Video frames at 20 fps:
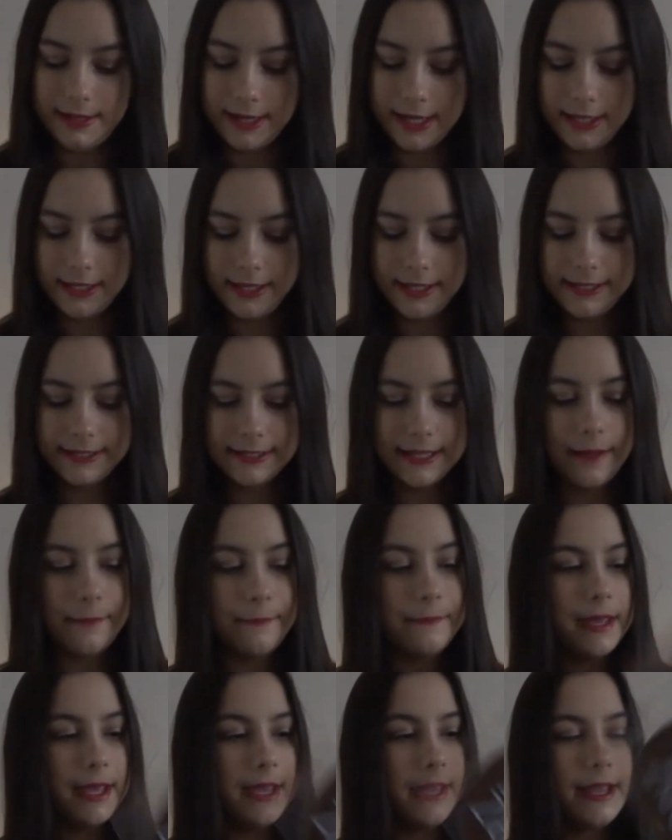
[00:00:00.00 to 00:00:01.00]
and they
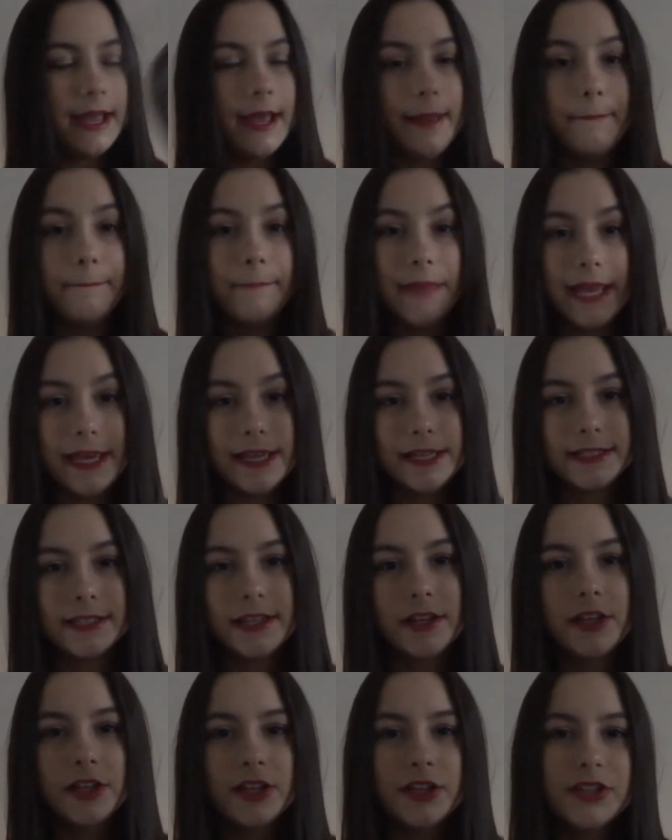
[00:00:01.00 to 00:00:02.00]
sent me a
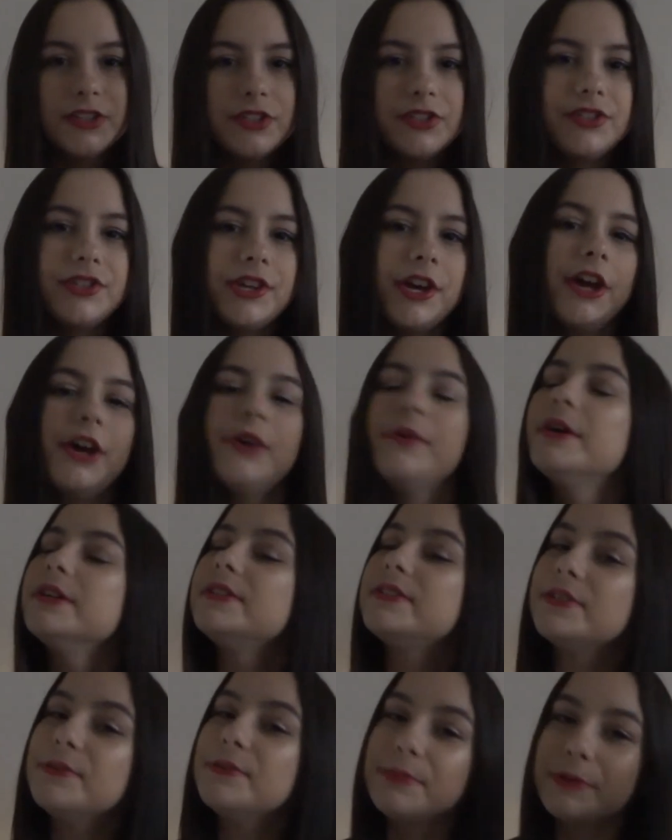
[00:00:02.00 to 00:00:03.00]
mitt. So
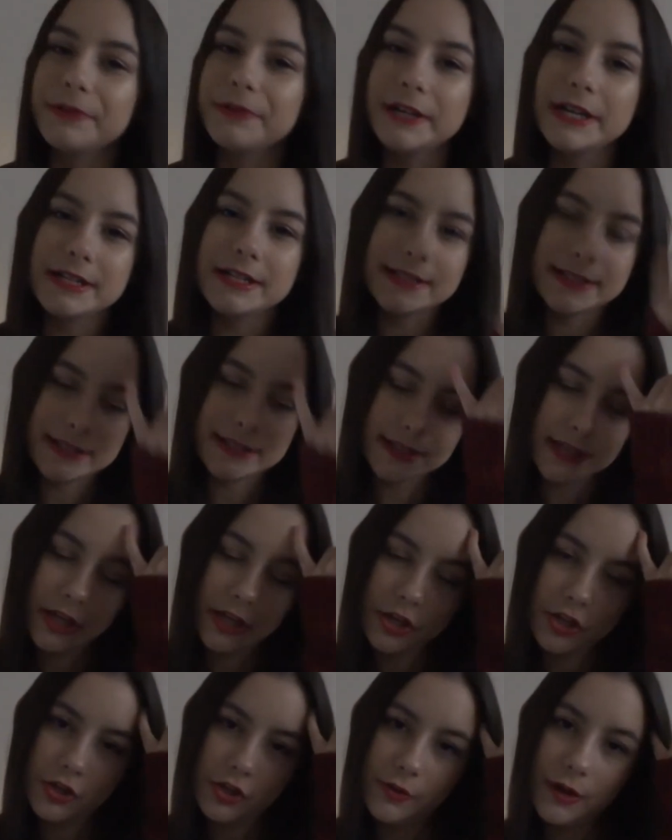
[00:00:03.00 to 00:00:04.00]
St. Moritz,
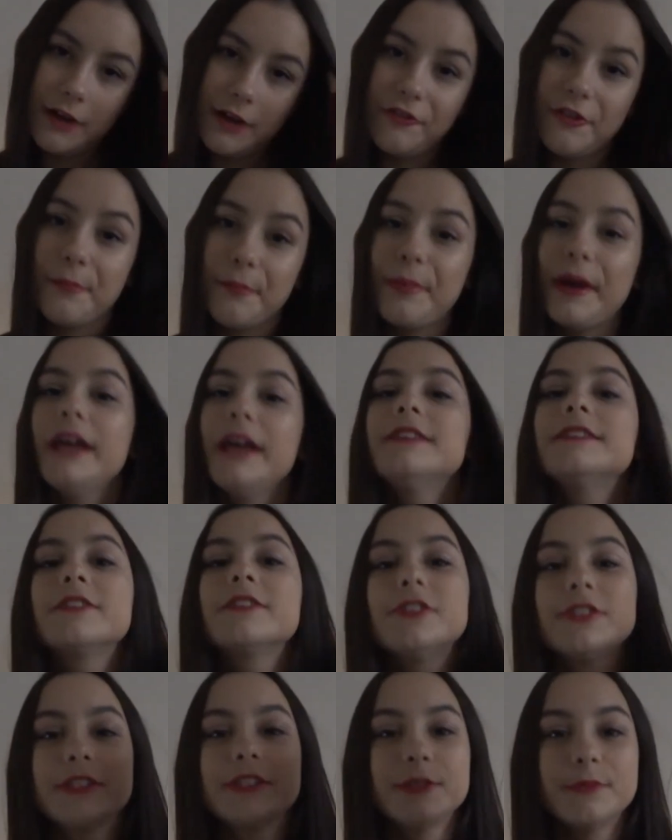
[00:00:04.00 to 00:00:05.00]
you have the best
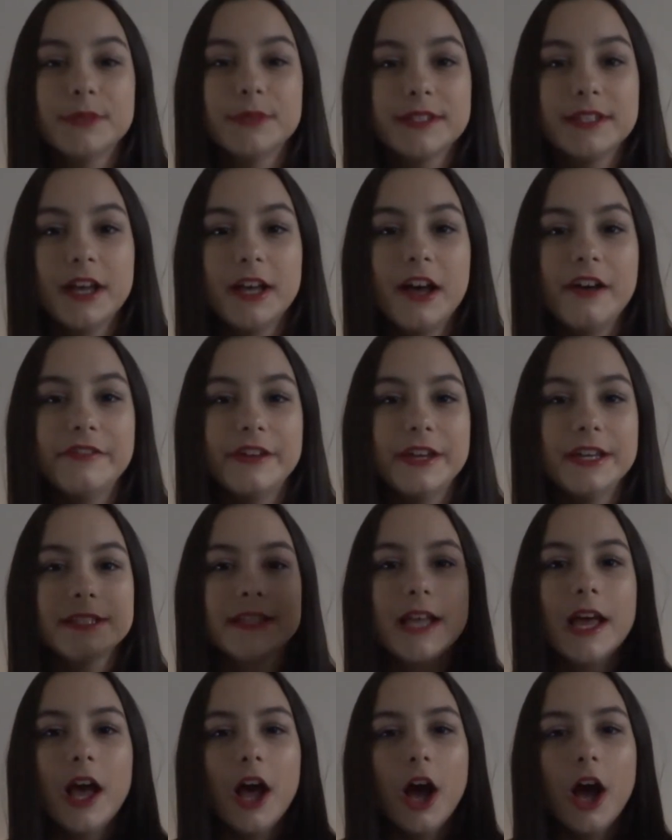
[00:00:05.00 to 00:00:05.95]
customer service.